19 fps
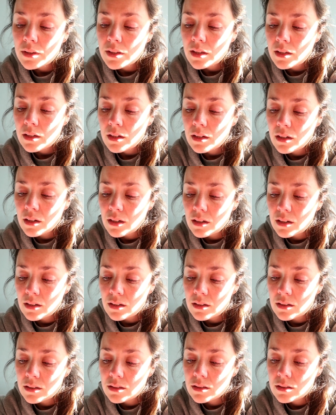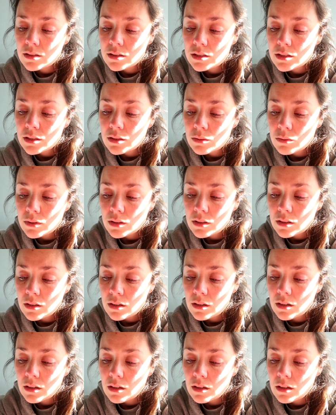then she would